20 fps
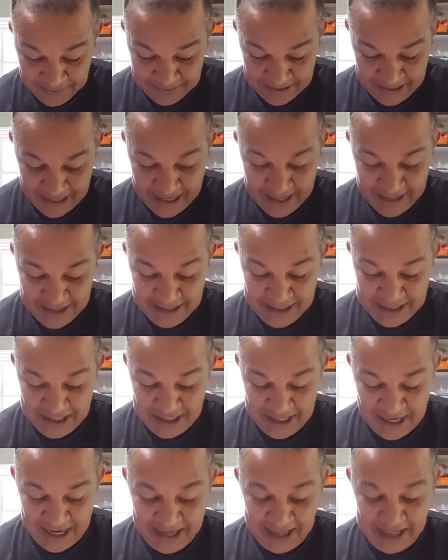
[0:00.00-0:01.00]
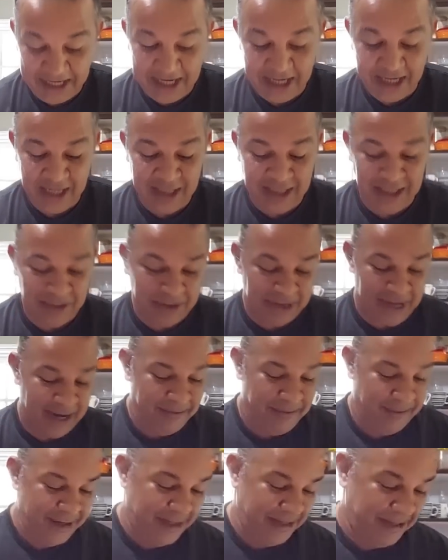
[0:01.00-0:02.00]
Yeah, sit down. How did you get easy with
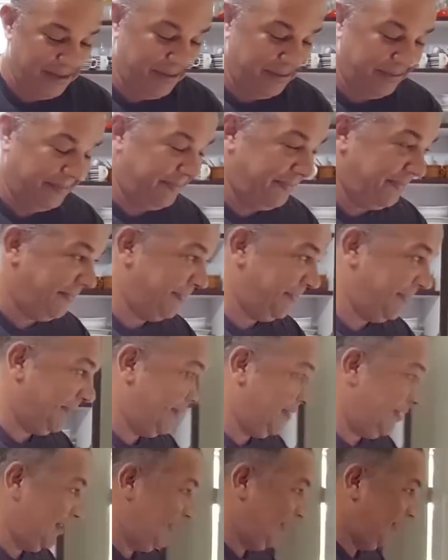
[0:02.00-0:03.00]
that, boy? Yeah, sit down, sit